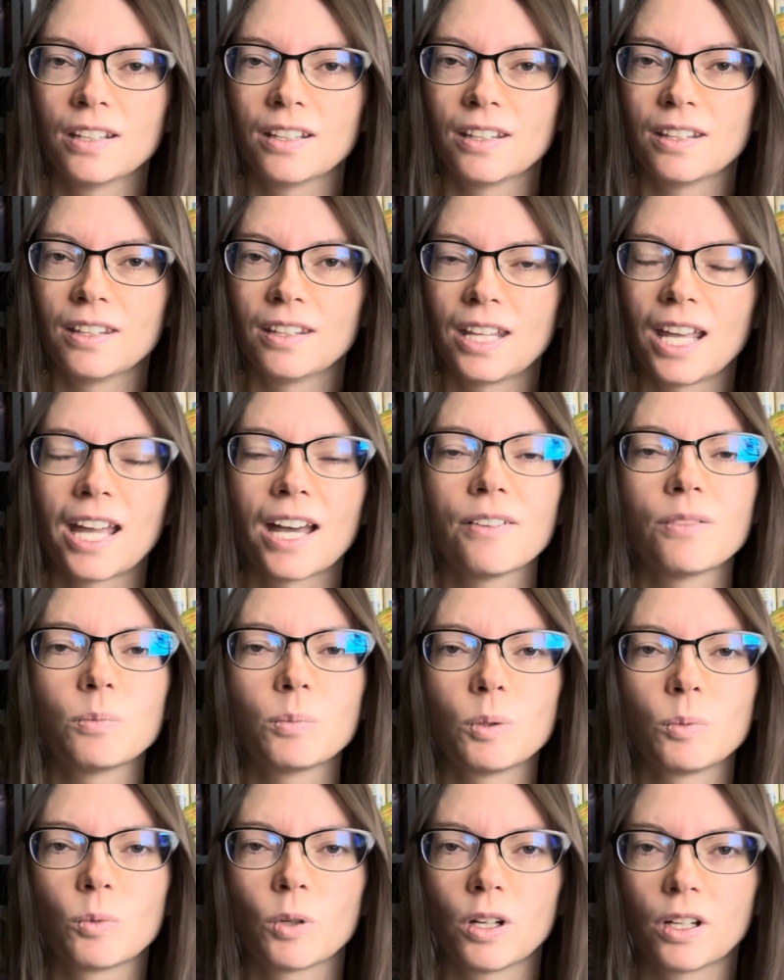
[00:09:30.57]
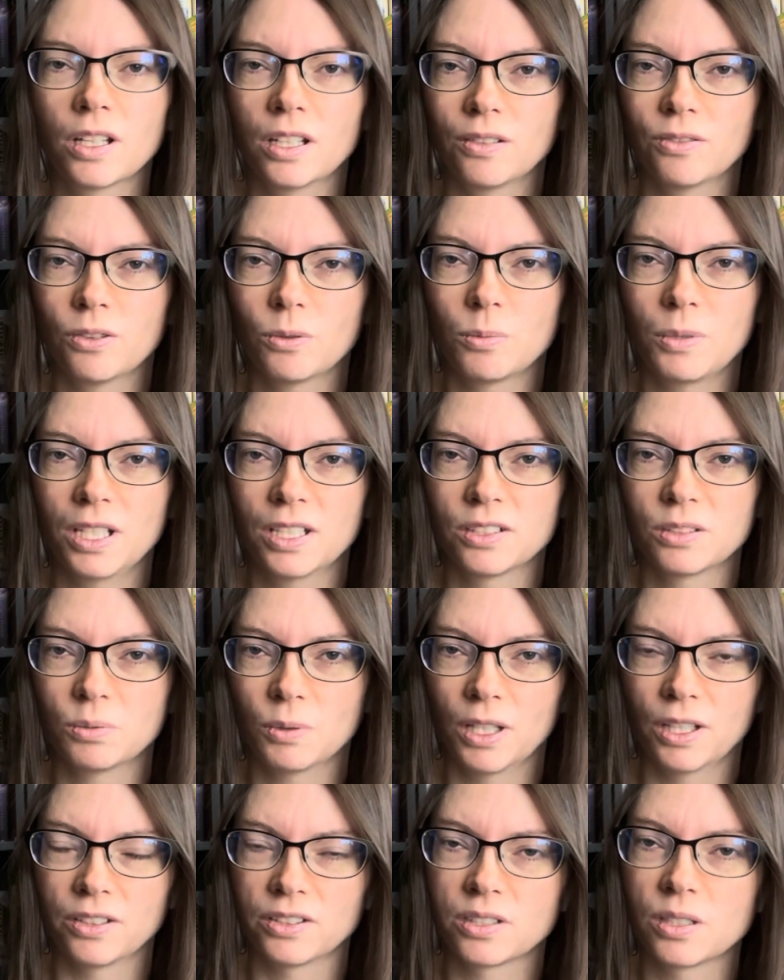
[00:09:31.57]
they haven't been working for me as
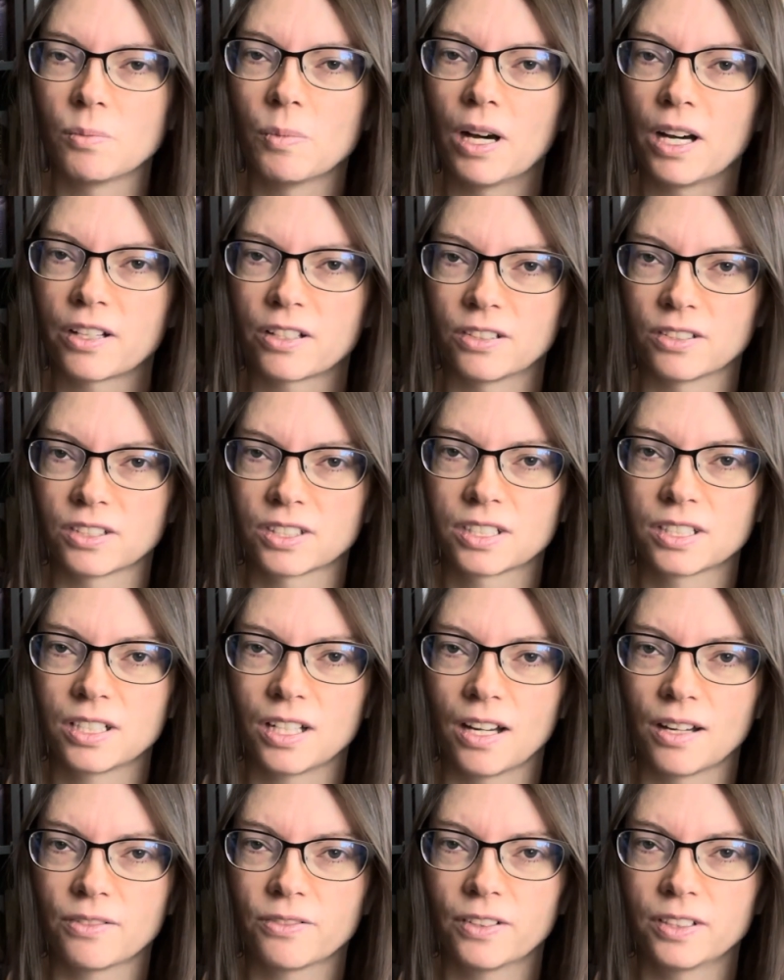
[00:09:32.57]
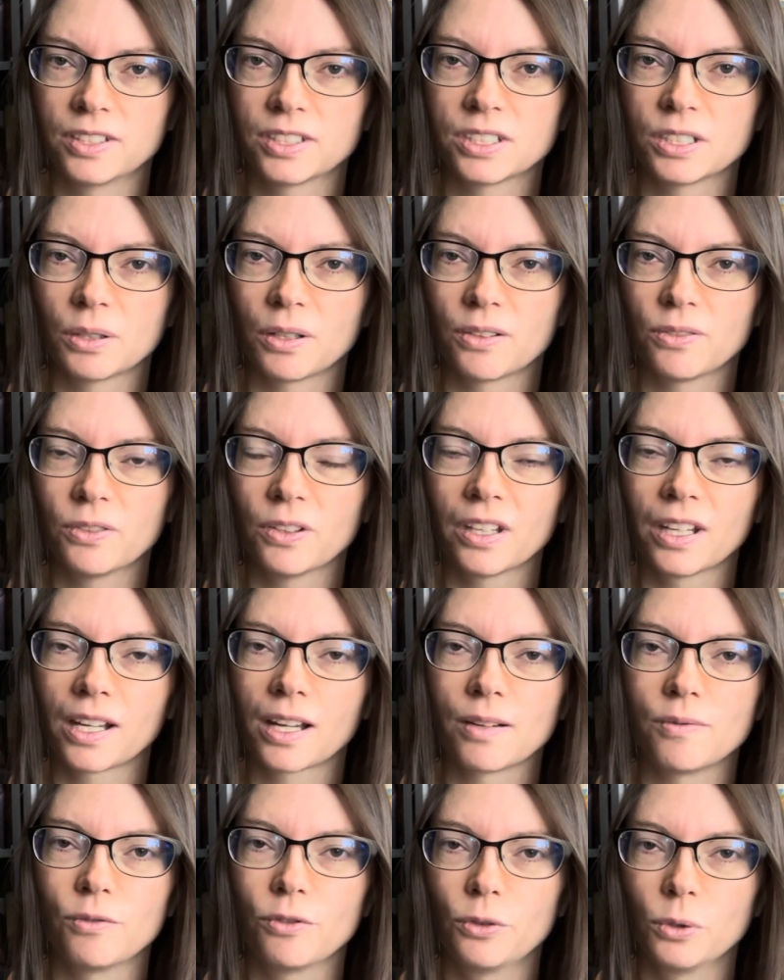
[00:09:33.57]
well as the modern stuff, and so I feel like
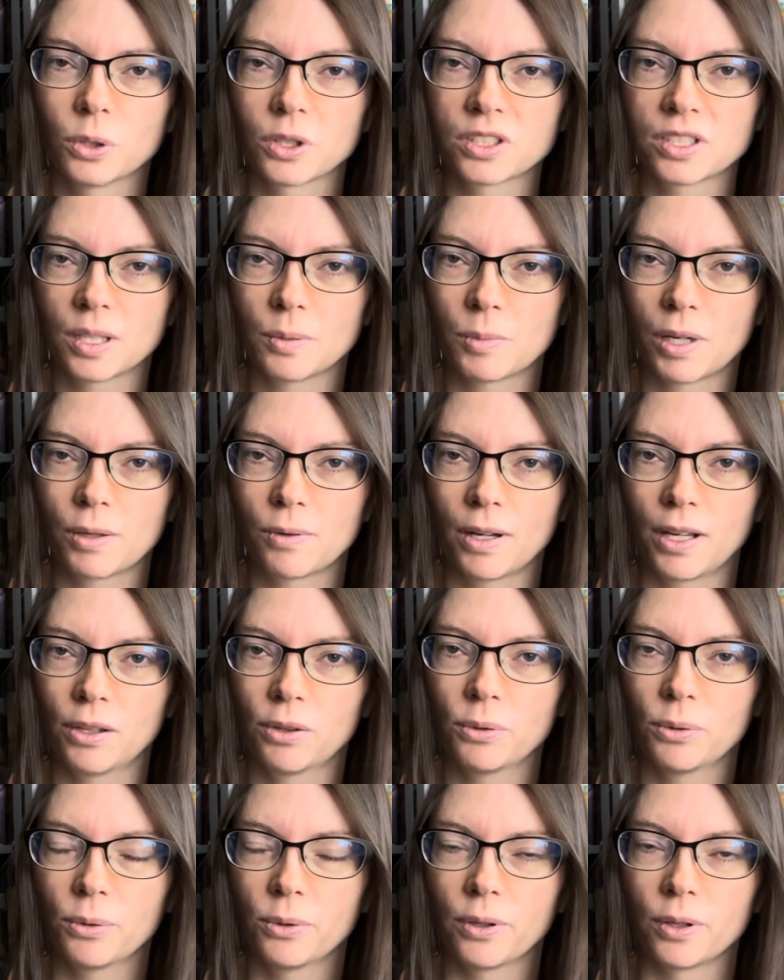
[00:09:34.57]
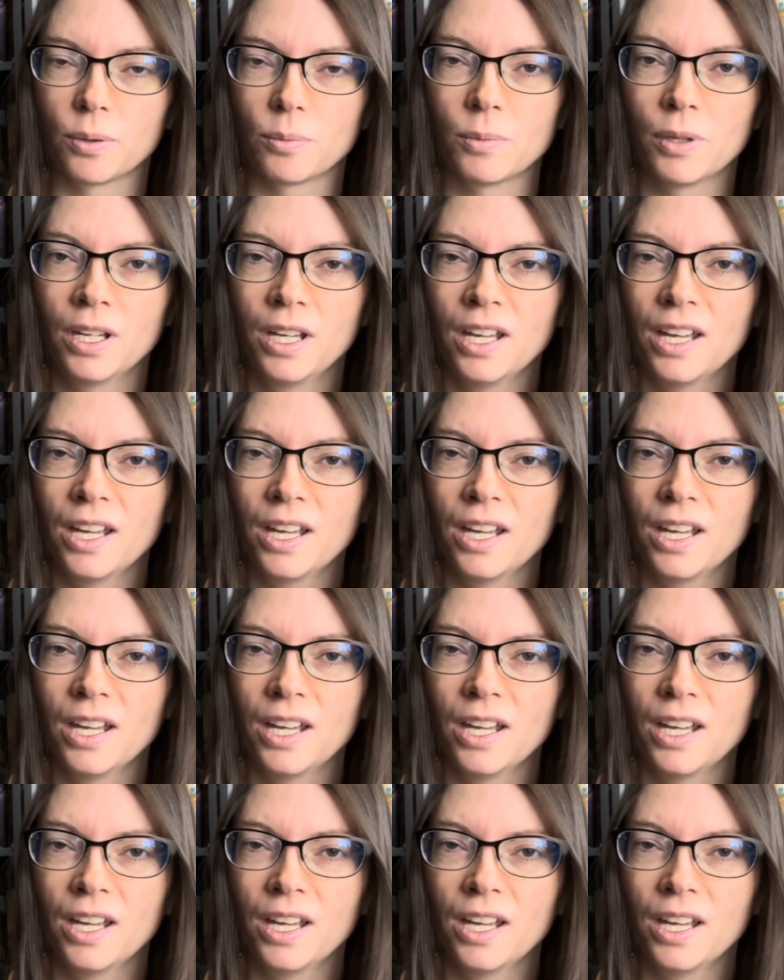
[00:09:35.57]
I'm forcing my way through them.